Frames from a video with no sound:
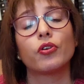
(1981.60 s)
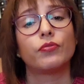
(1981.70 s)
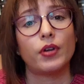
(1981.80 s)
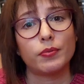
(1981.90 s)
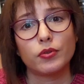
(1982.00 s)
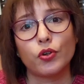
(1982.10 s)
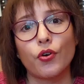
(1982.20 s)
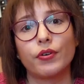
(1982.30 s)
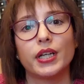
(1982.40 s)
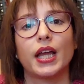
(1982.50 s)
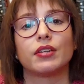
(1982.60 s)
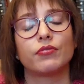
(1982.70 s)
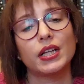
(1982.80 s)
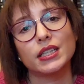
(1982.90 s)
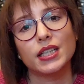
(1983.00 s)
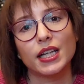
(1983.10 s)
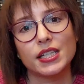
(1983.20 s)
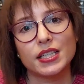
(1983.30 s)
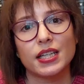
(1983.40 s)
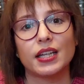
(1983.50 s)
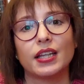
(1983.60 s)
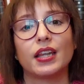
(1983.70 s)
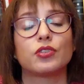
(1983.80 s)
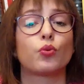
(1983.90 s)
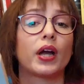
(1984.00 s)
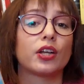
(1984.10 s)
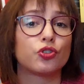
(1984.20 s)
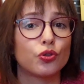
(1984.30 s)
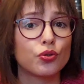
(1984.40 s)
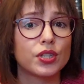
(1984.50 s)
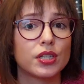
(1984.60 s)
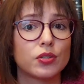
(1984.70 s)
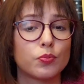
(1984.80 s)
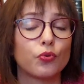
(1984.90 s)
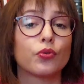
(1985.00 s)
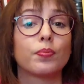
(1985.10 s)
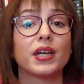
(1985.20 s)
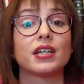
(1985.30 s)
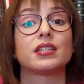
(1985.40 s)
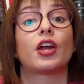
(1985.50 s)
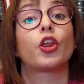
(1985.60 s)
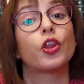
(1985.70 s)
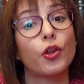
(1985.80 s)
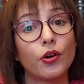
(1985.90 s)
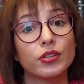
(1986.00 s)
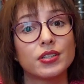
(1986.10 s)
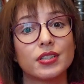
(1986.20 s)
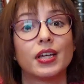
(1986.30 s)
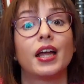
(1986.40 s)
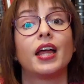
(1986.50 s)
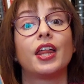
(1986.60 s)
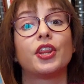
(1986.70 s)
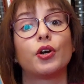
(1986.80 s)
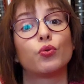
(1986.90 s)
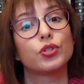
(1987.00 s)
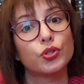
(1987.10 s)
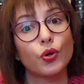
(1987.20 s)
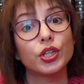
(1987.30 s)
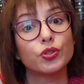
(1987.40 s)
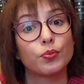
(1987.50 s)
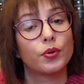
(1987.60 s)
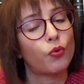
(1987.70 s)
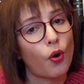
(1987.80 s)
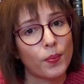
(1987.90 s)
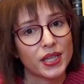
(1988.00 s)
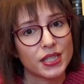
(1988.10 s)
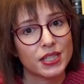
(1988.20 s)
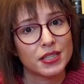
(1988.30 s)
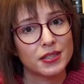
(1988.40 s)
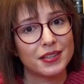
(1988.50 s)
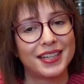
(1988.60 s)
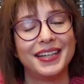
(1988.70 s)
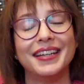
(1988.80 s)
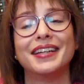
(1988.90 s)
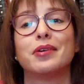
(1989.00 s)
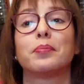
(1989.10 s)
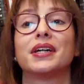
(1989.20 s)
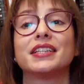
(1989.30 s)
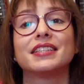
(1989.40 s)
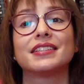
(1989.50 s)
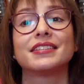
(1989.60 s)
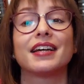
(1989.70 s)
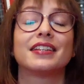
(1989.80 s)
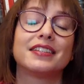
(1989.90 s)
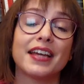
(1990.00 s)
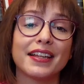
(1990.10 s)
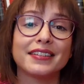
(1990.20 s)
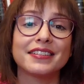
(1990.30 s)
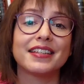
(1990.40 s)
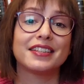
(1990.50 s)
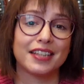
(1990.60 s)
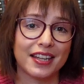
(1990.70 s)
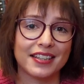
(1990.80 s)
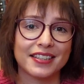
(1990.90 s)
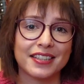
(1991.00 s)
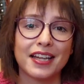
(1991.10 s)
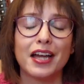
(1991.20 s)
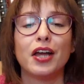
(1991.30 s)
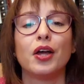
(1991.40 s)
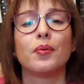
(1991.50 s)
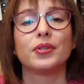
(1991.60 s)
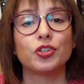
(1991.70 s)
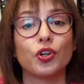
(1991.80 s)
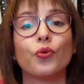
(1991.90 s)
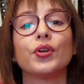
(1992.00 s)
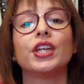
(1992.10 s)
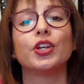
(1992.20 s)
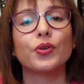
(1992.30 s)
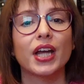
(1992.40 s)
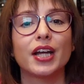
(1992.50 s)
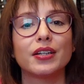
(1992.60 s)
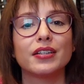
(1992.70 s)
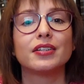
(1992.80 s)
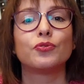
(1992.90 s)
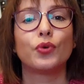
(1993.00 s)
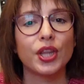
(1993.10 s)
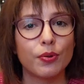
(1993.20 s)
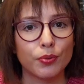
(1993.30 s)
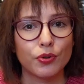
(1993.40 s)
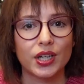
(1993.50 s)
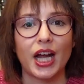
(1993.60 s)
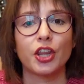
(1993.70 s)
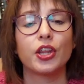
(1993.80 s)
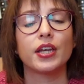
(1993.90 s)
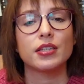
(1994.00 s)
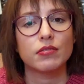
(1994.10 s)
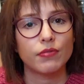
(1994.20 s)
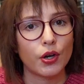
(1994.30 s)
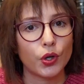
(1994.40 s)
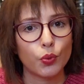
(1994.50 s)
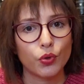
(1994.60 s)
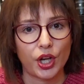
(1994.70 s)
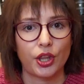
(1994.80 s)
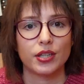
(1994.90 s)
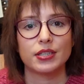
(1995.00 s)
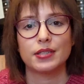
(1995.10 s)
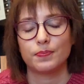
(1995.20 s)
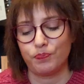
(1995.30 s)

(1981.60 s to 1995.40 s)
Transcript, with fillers: of February and Valentine's Day, that's why I chose this book, because I thought there was going to be romance, but at the end it didn't. But you know, you can read the book, I think it's very worth it.